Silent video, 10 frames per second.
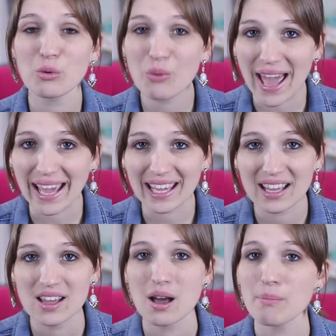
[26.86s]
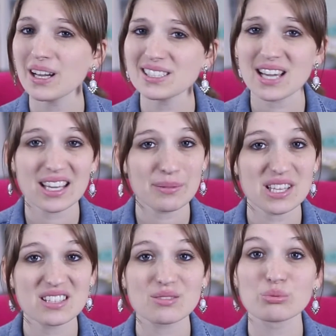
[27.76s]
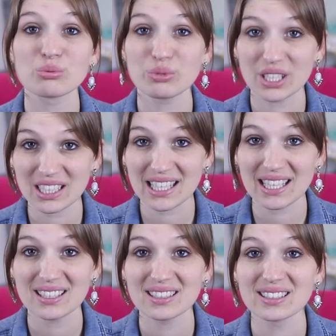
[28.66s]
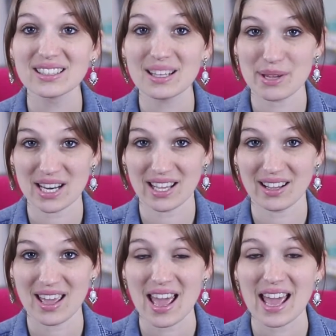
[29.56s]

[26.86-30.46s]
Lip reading: the way, my time is really limited,